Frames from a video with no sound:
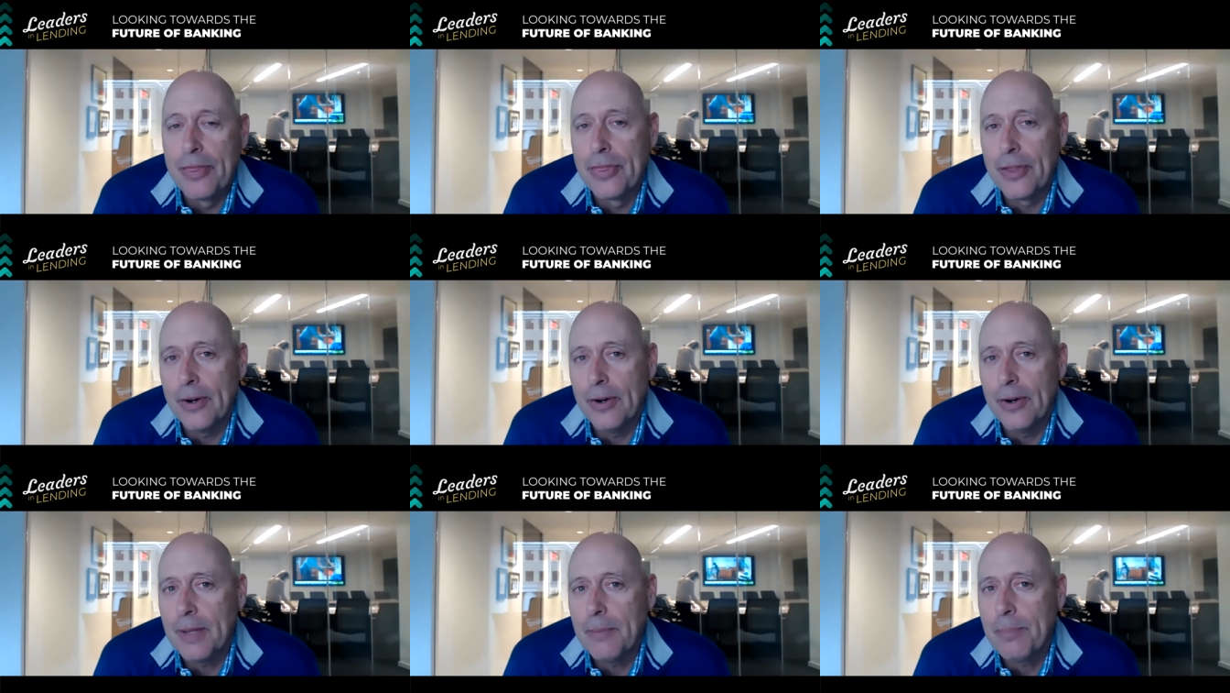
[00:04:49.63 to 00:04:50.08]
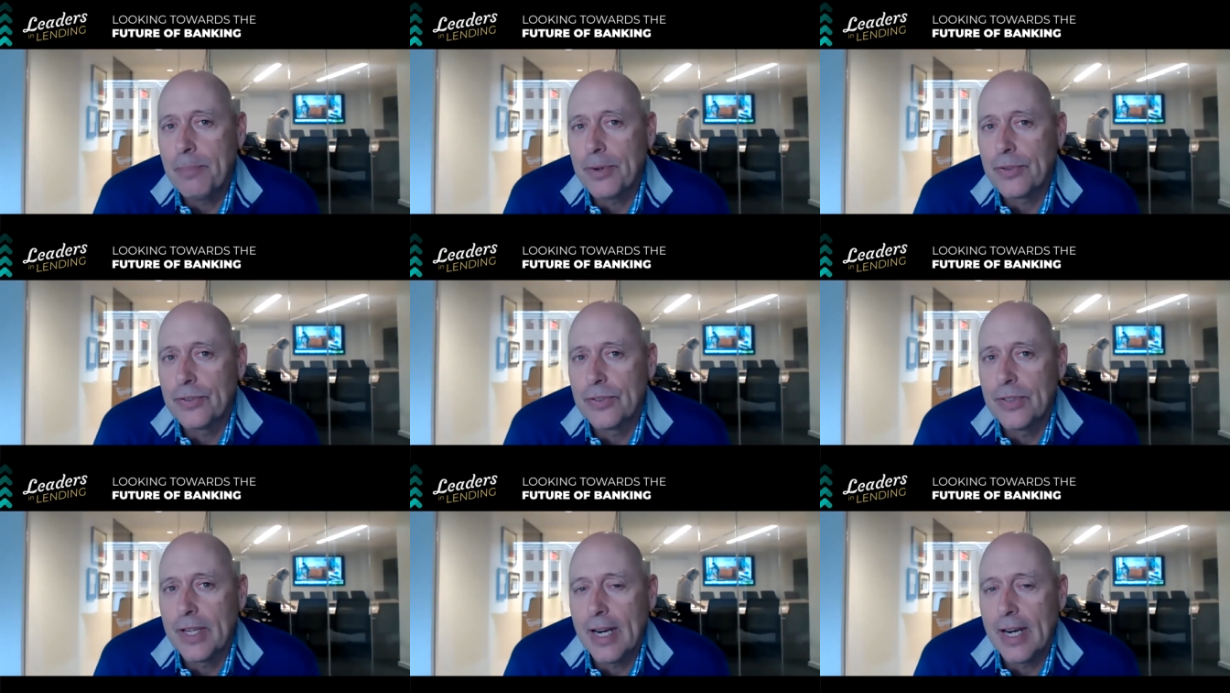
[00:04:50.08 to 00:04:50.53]

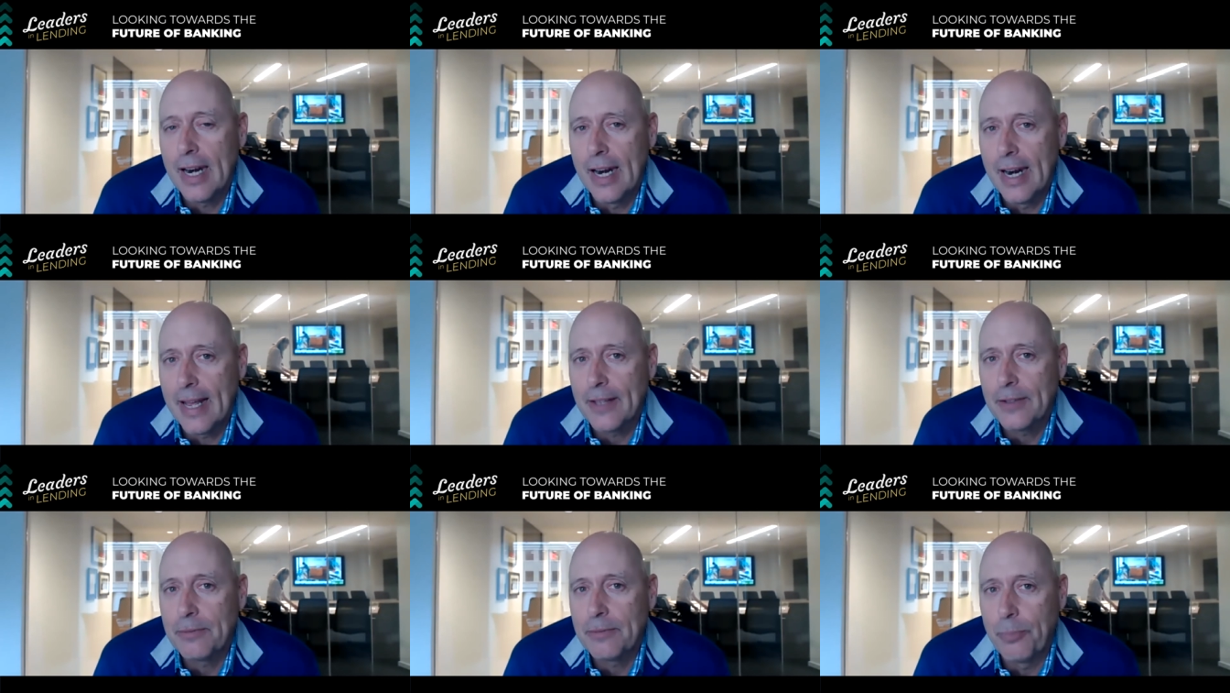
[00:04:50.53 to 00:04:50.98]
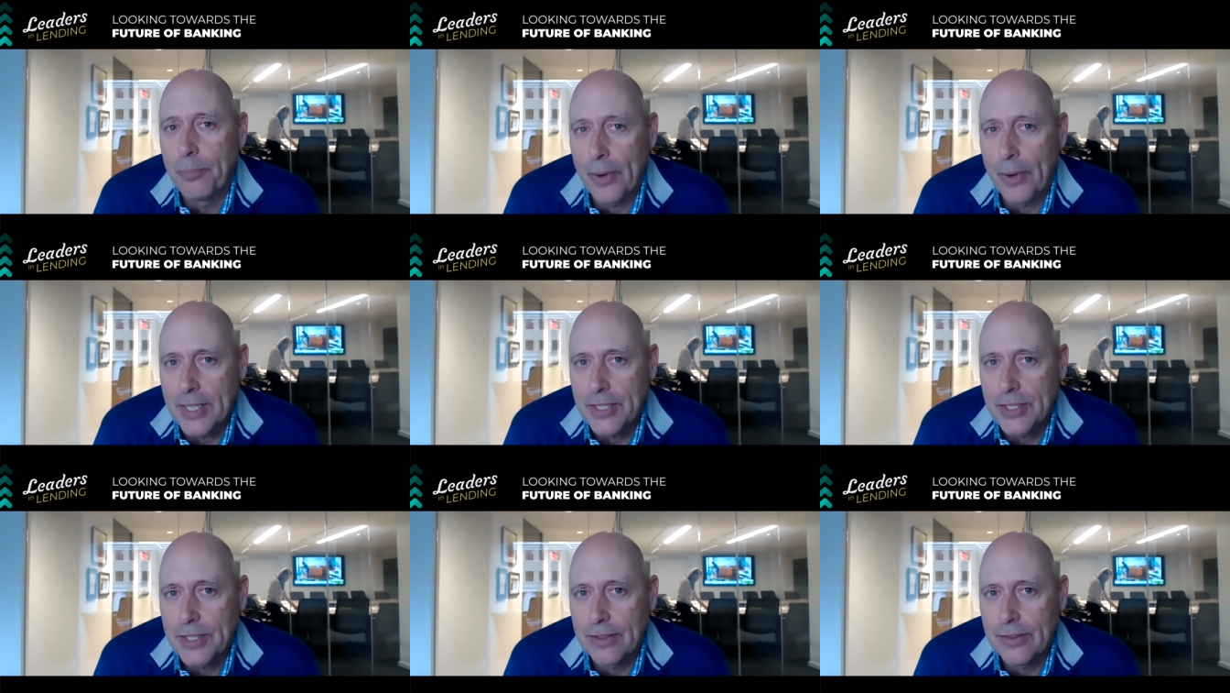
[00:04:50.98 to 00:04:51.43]
30% less
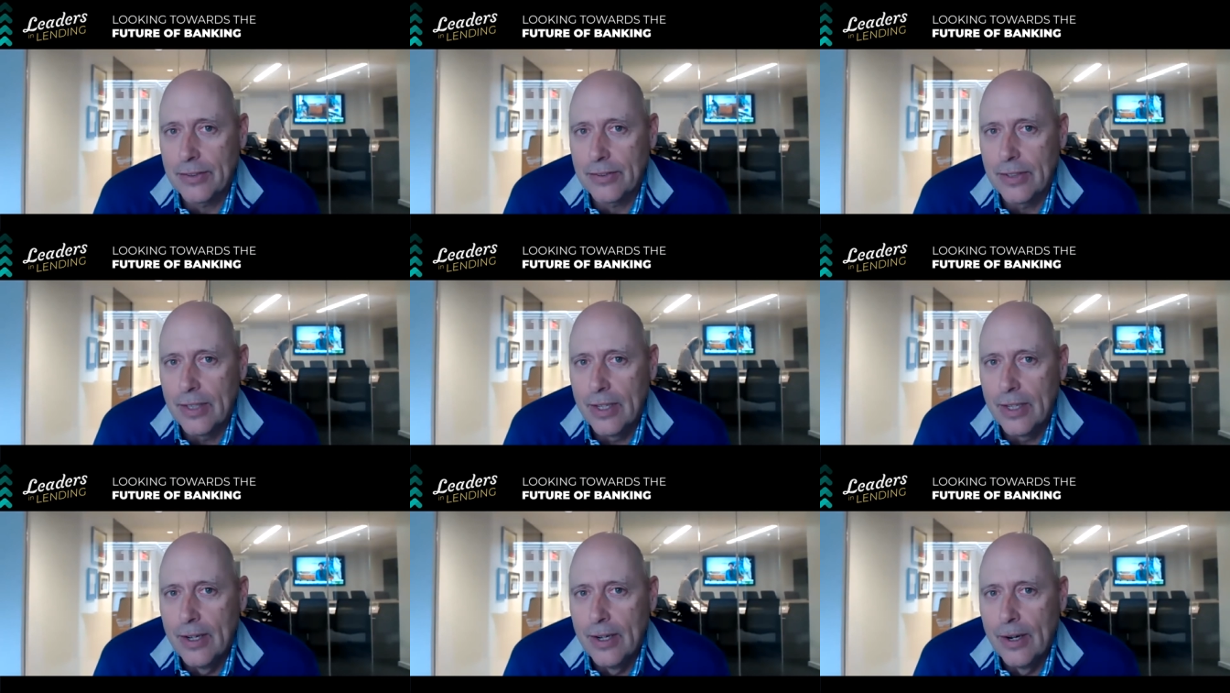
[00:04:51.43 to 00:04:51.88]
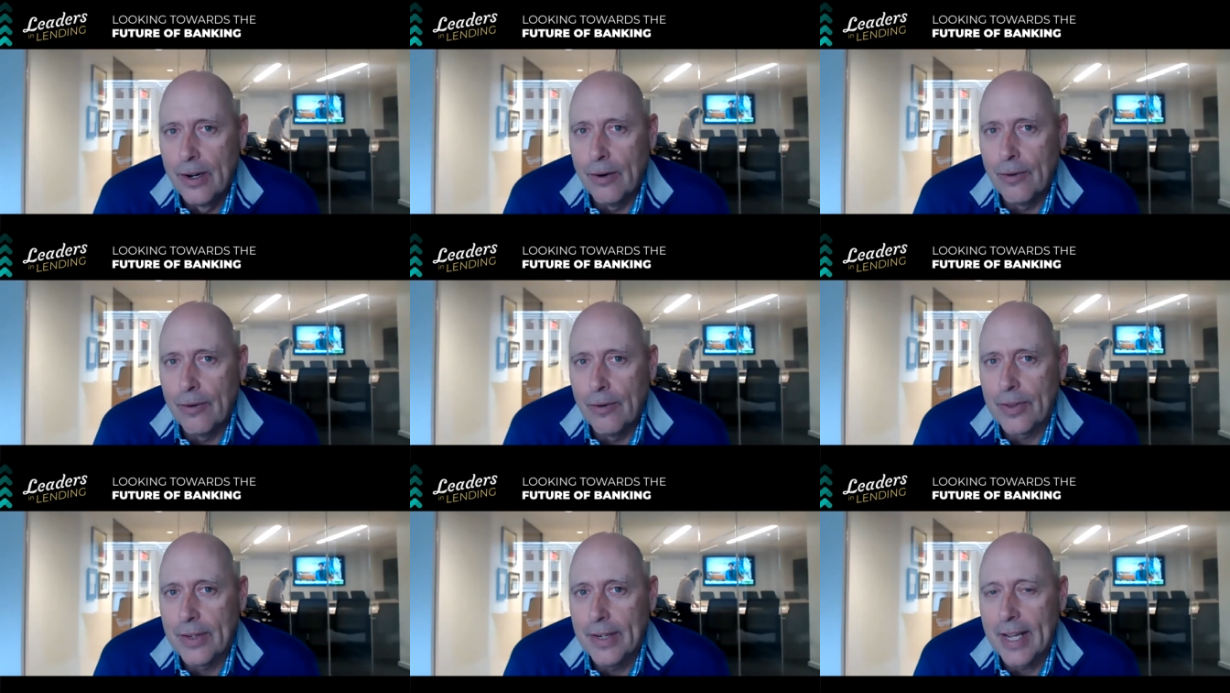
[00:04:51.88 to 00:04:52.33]
branches
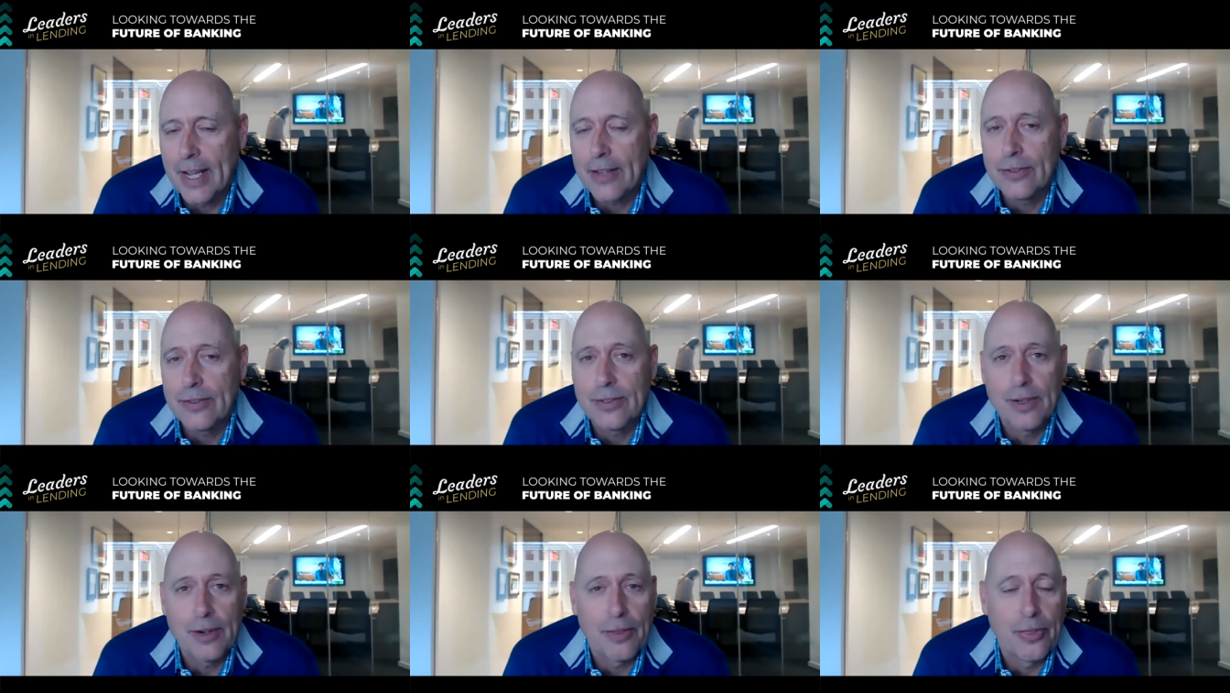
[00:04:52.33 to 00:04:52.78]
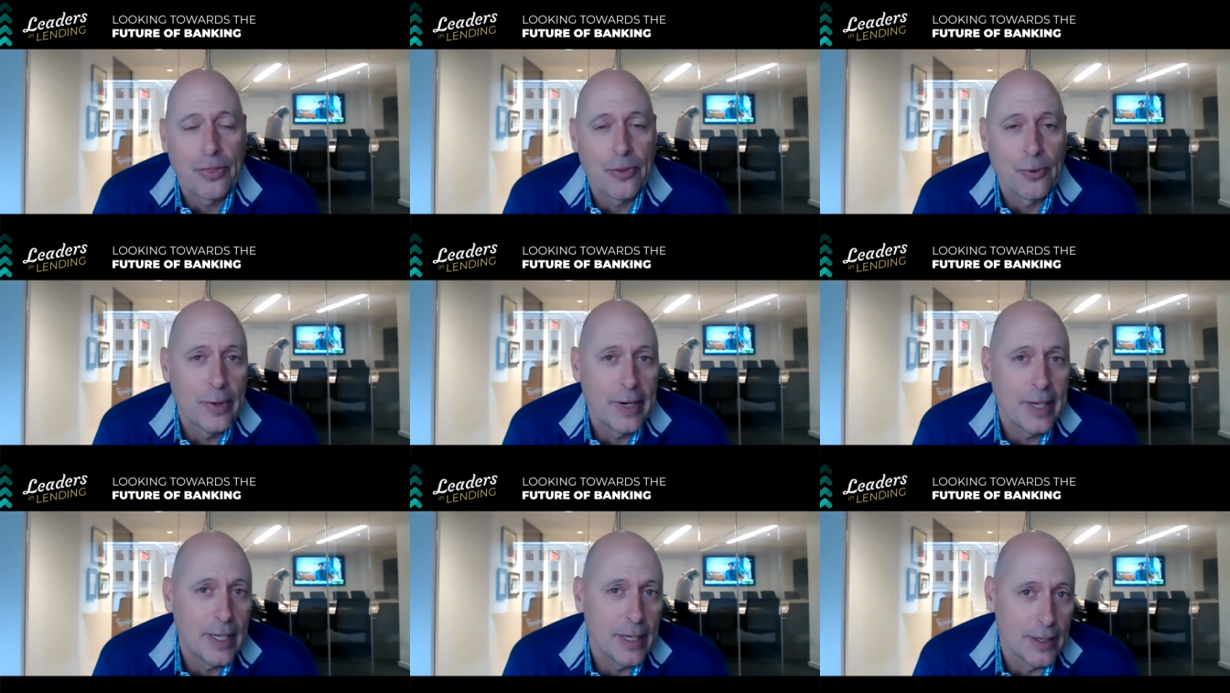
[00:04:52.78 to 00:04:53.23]
over the next
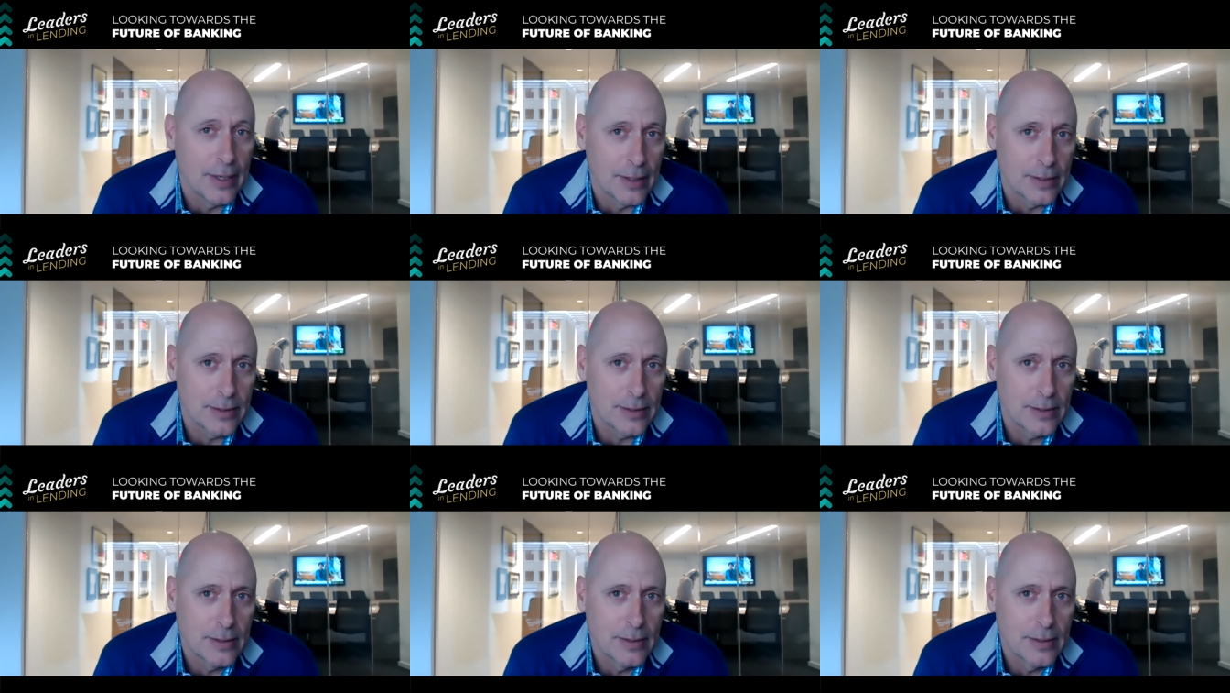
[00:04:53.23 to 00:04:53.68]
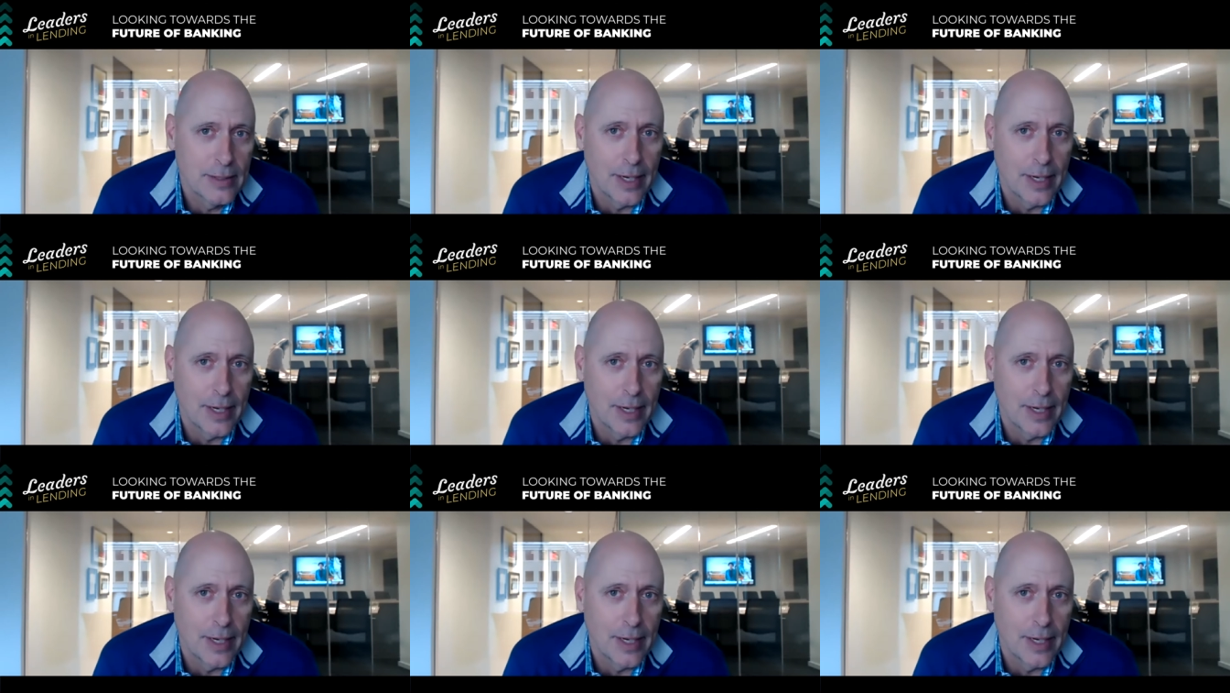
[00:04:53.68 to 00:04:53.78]
three years.